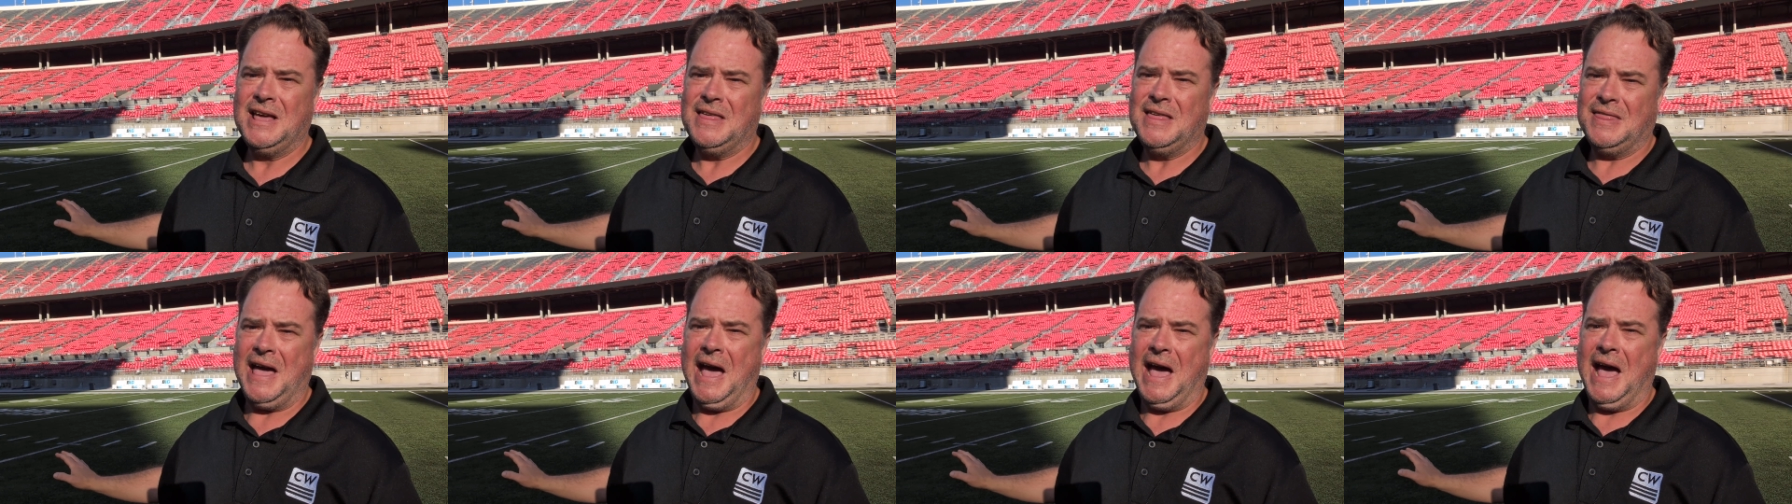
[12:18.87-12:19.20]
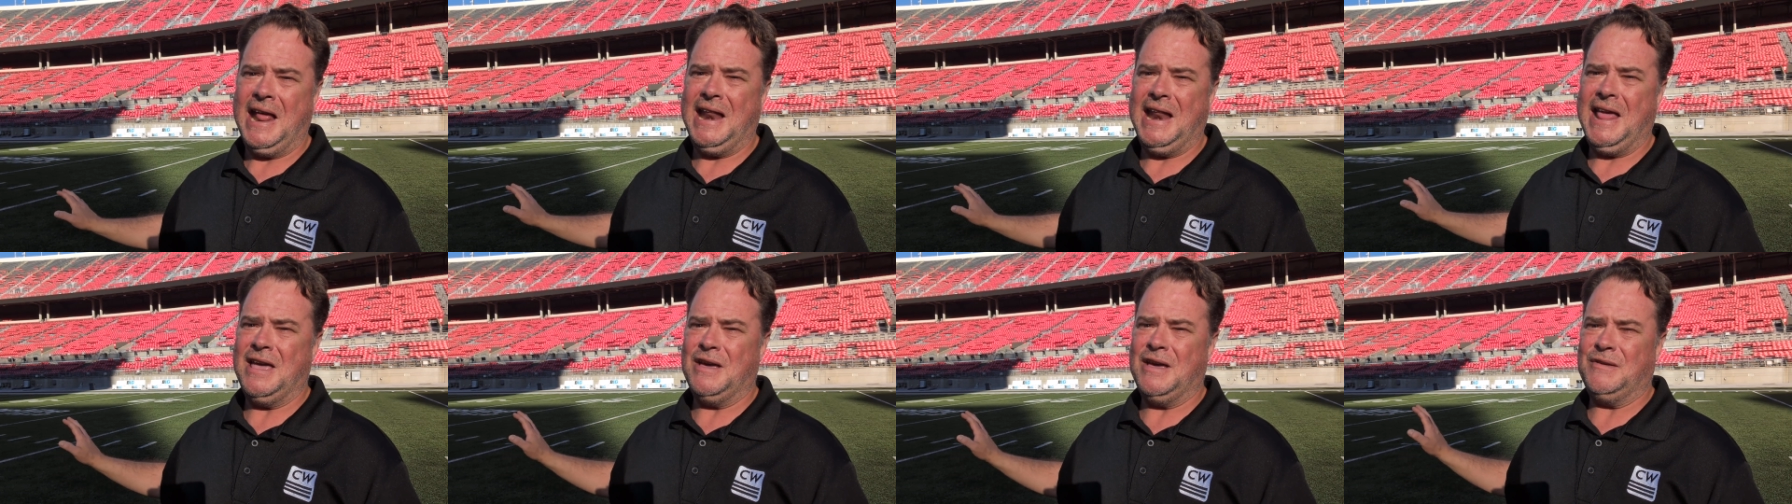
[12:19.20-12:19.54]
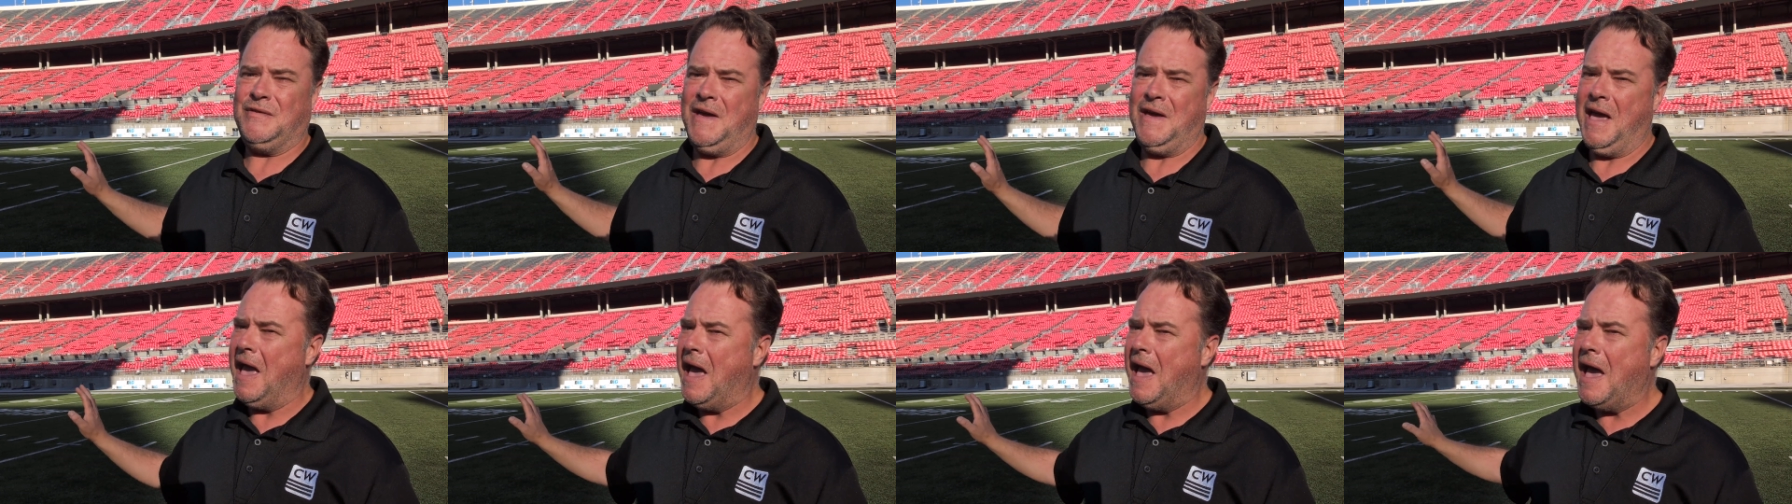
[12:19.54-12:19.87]
that if
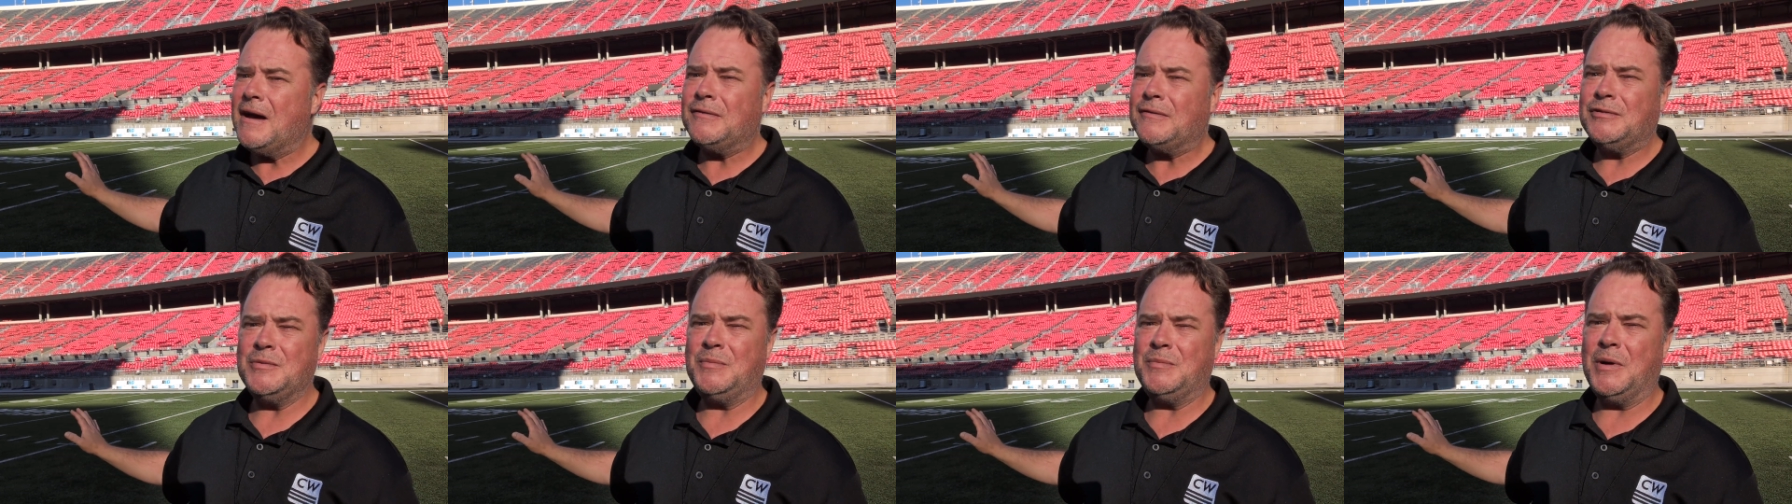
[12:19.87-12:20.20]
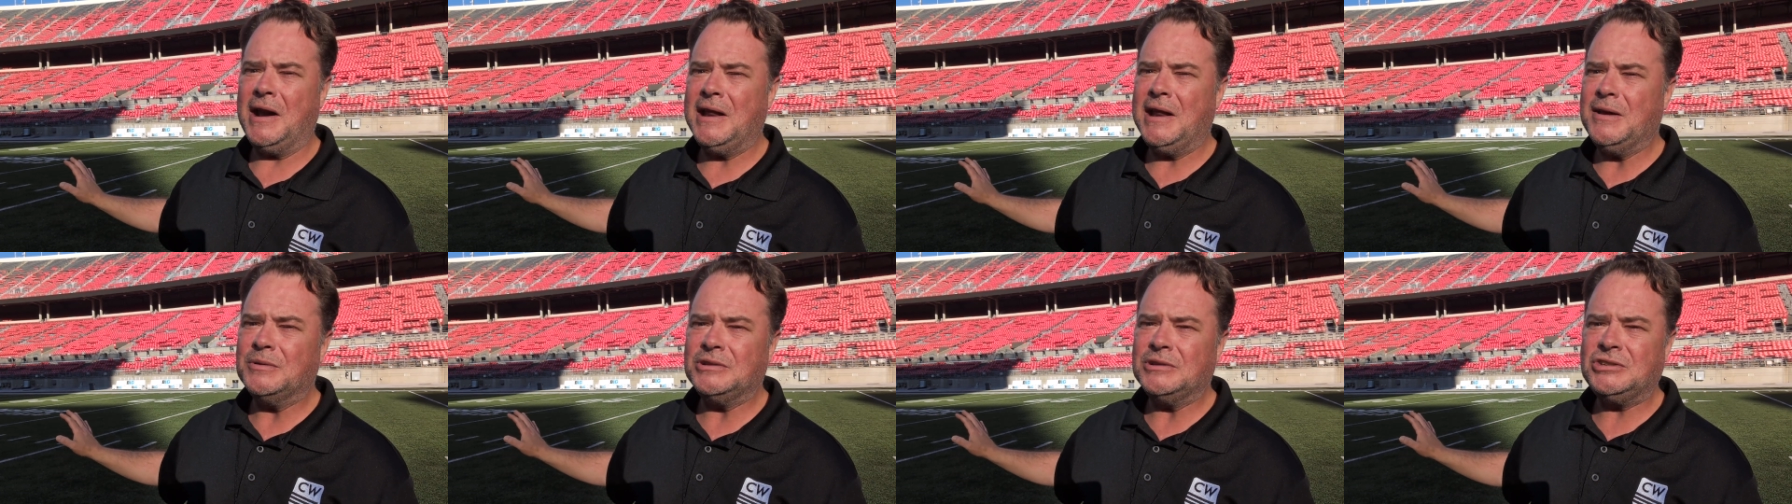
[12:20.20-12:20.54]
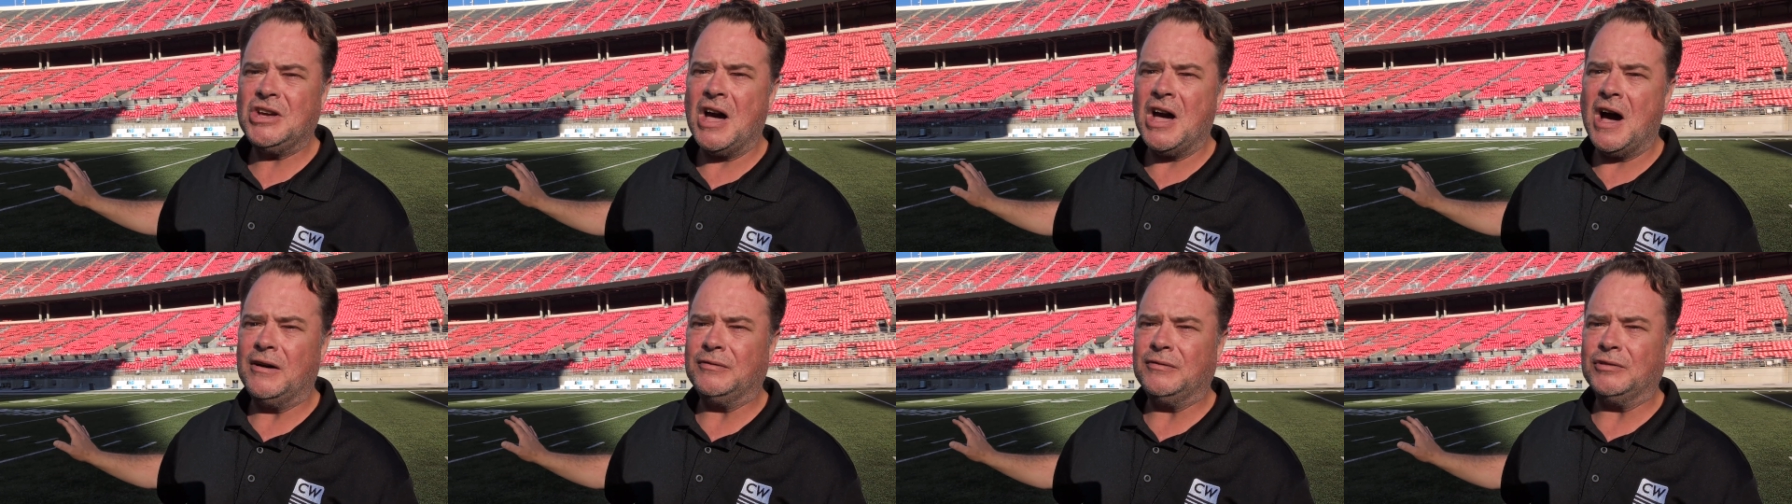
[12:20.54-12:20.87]
everybody was
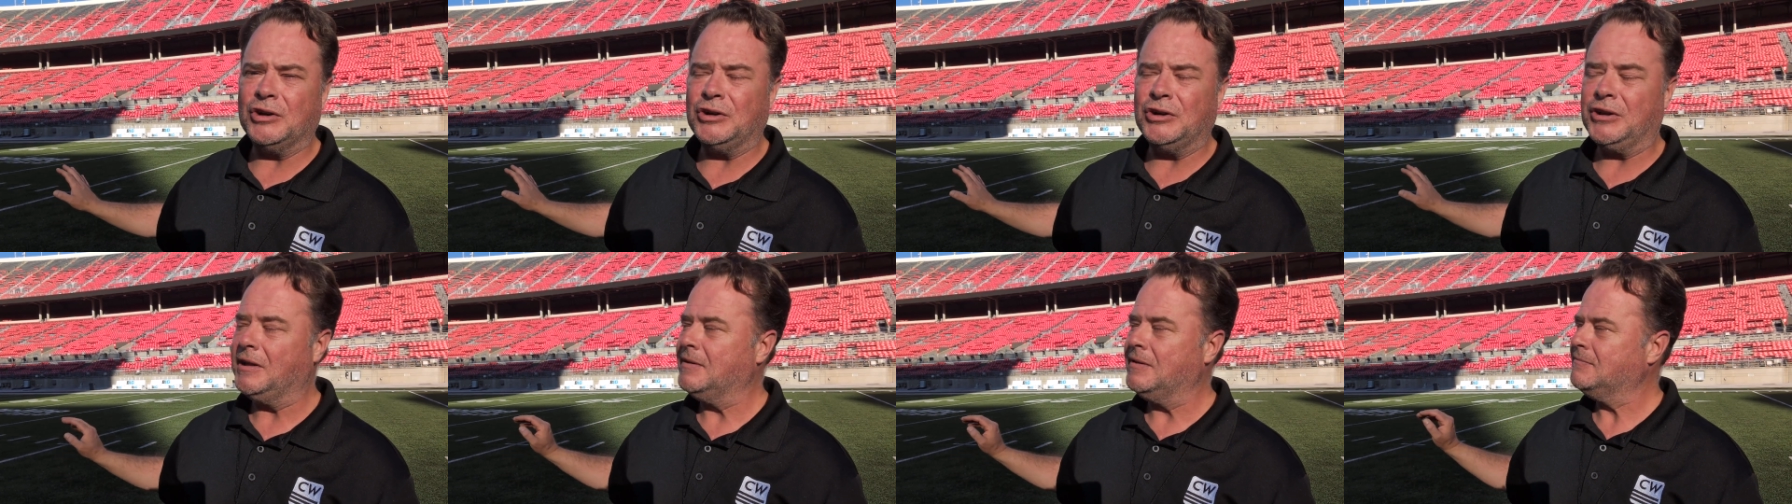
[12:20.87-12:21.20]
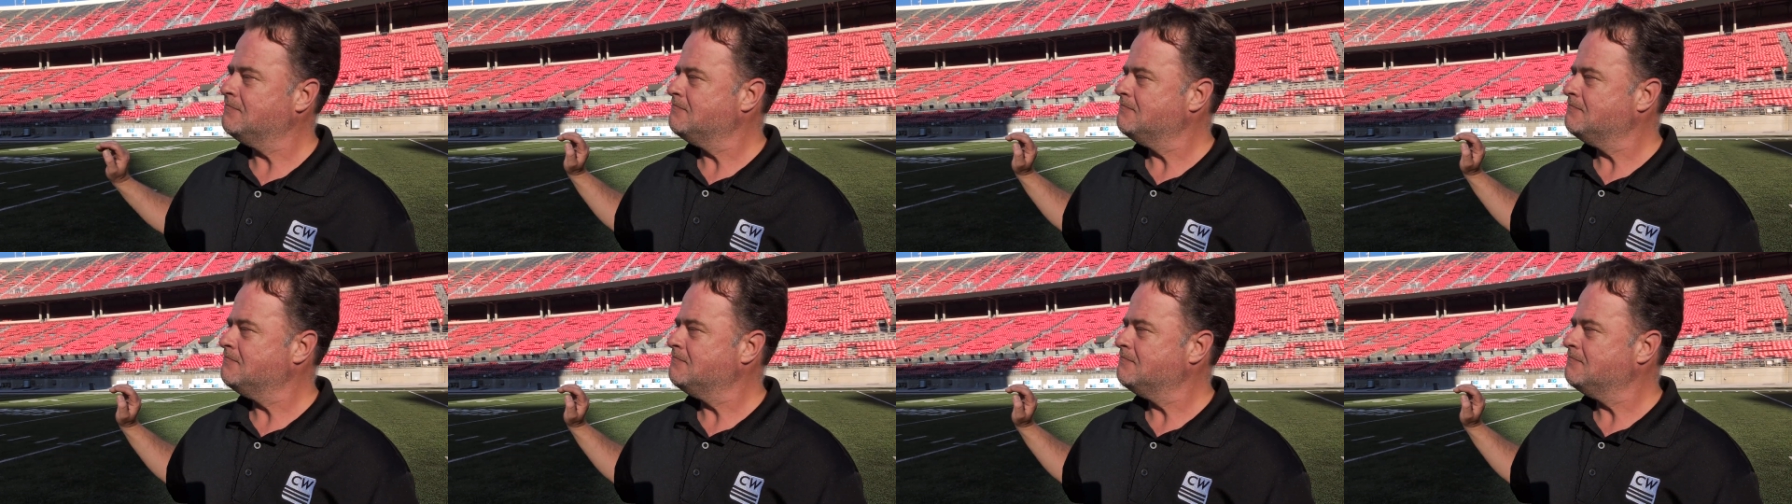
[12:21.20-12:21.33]
covered,